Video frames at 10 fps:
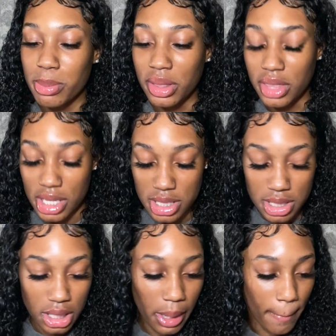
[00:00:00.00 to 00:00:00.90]
but
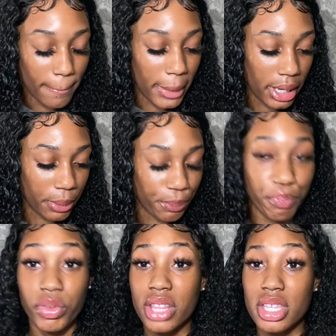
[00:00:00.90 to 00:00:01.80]
this um
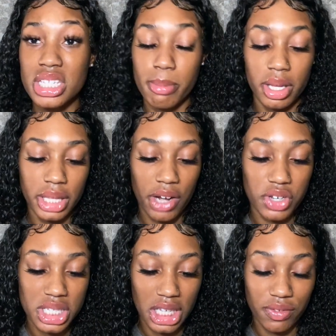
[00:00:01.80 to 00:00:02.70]
this month I
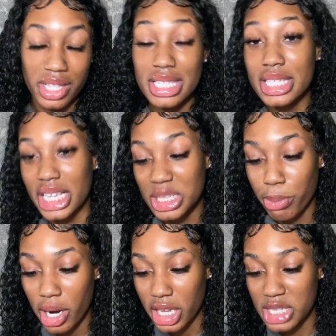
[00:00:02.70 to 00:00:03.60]
received six
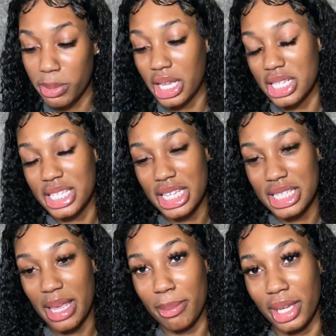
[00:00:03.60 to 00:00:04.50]
products because they
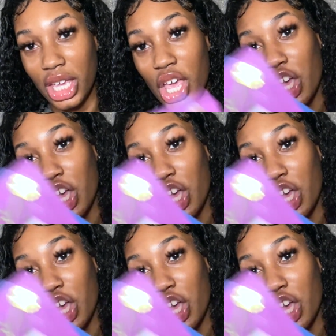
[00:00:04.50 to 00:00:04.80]
sent me